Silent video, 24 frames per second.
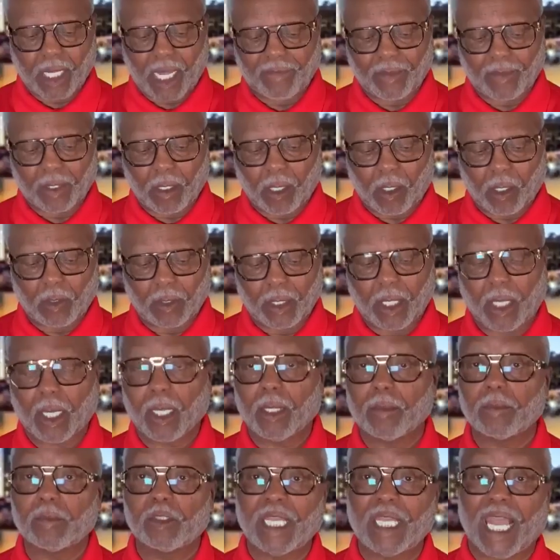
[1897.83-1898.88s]
God that on
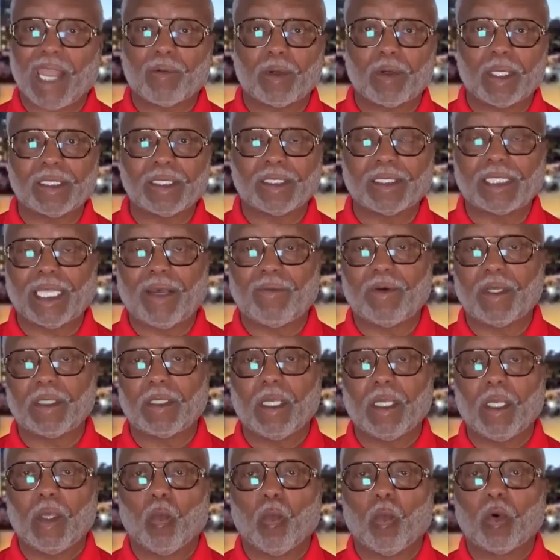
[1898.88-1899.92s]
uh, January the 7th
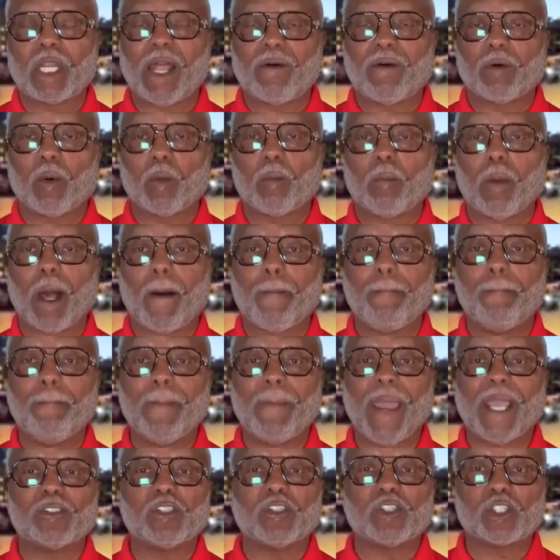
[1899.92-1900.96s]
we're gonna have a, a
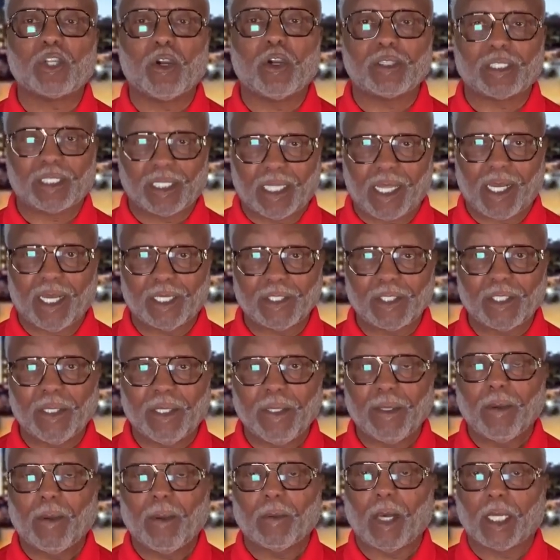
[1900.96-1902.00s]
major church launch
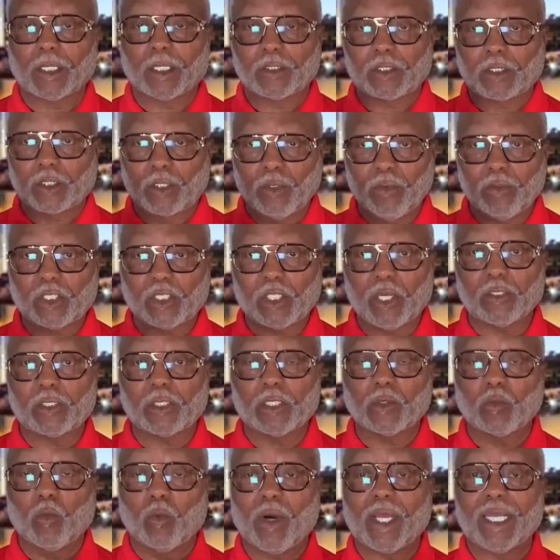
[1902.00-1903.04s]
uh, two
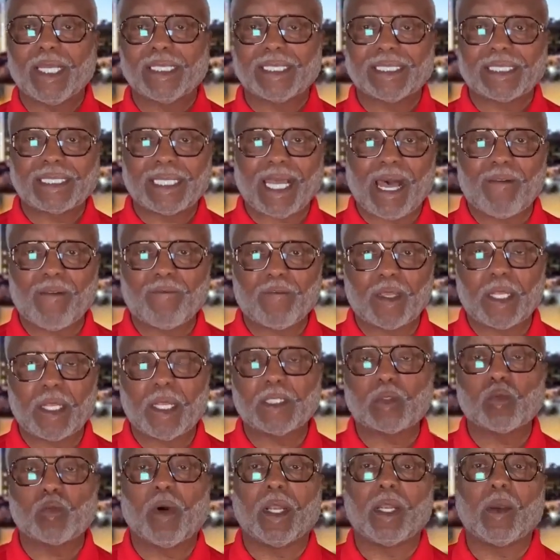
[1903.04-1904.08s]
churches, one in South
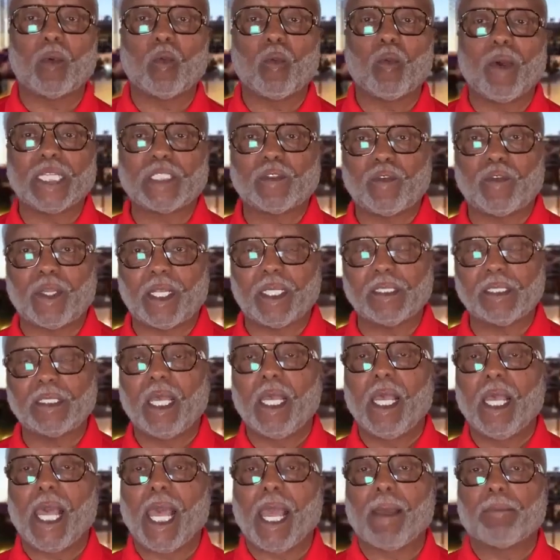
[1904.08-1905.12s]
Phoenix, one in West Phoenix,
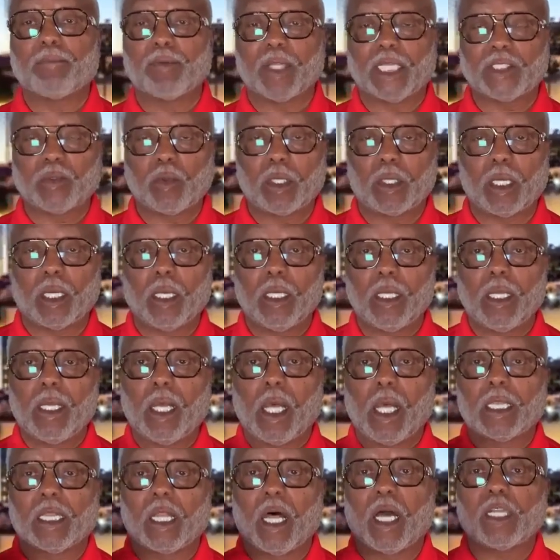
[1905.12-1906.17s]
and plus we're going to
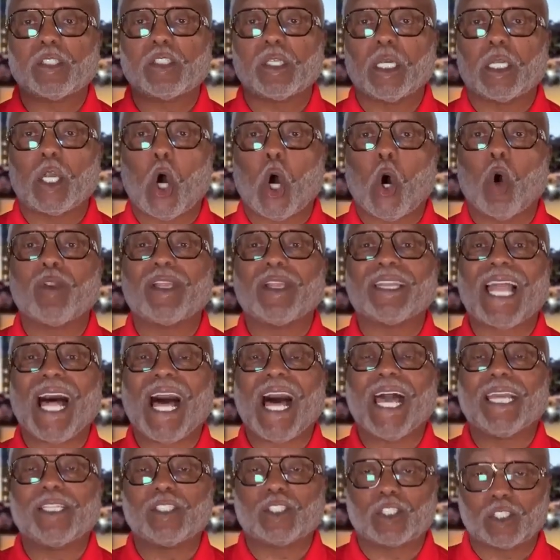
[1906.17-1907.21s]
launch an
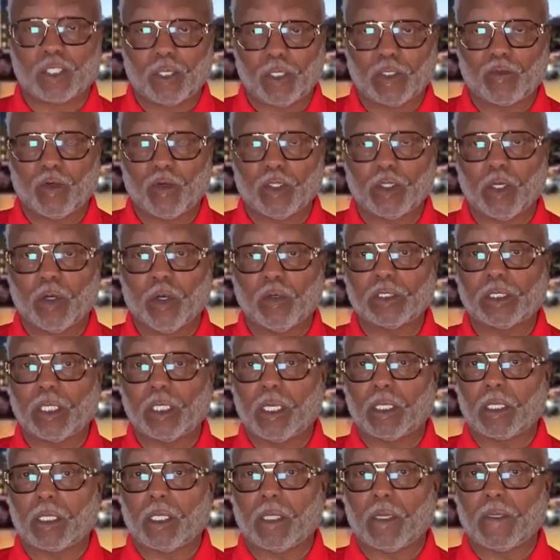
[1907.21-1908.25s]
online church for those that
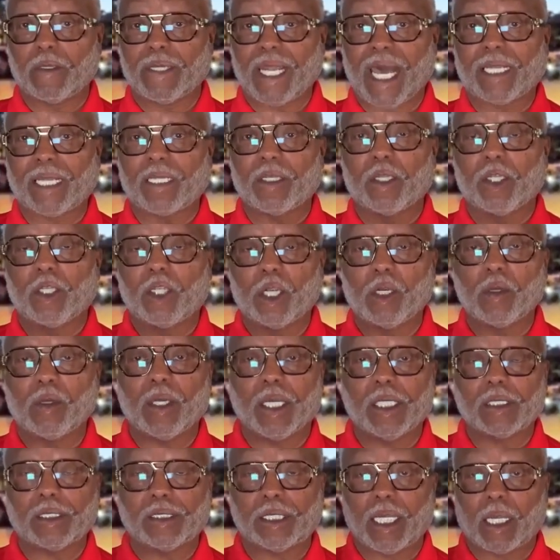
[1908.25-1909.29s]
are, are, not near
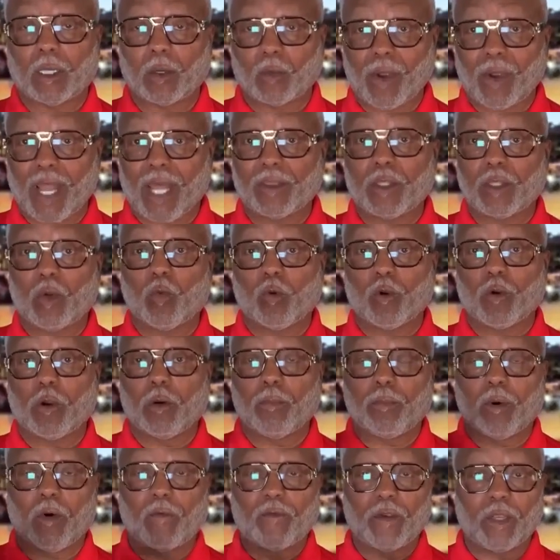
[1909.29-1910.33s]
us, that are around the
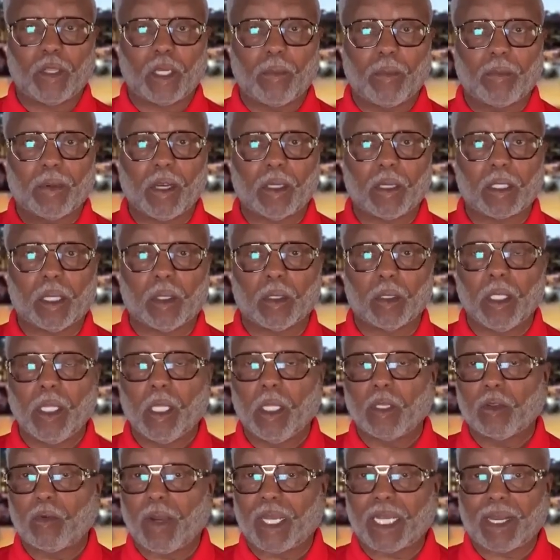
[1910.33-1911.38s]
world, both here in America,
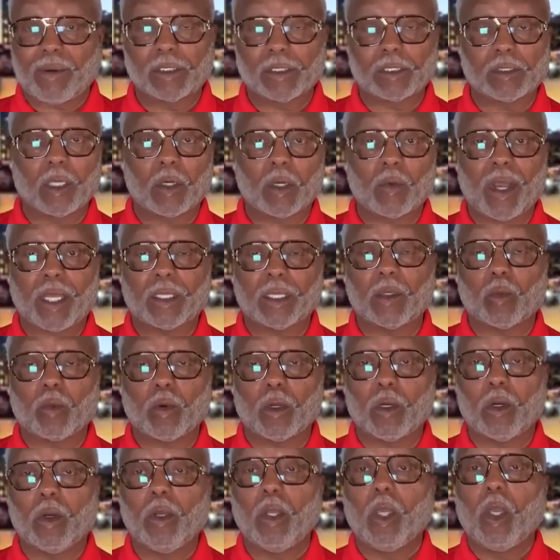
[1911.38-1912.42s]
throughout Arizona, around the
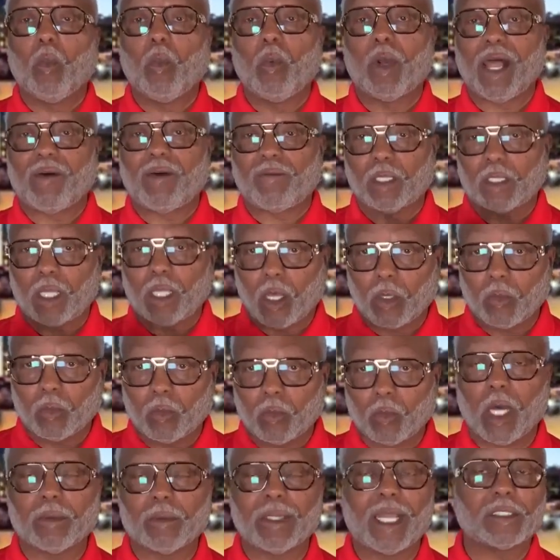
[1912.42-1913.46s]
world. We'll have a,
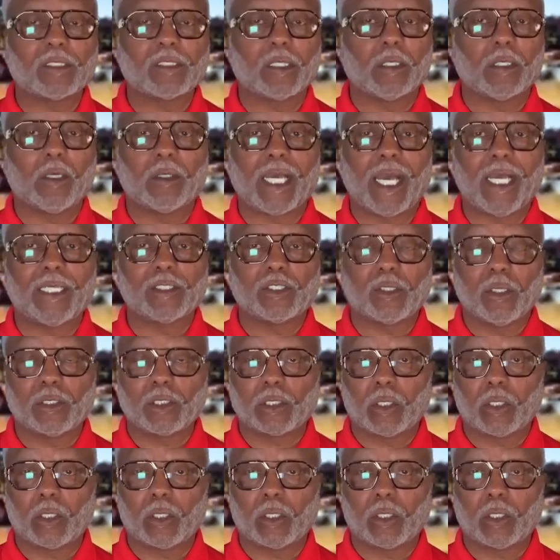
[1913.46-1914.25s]
a, launch an online church.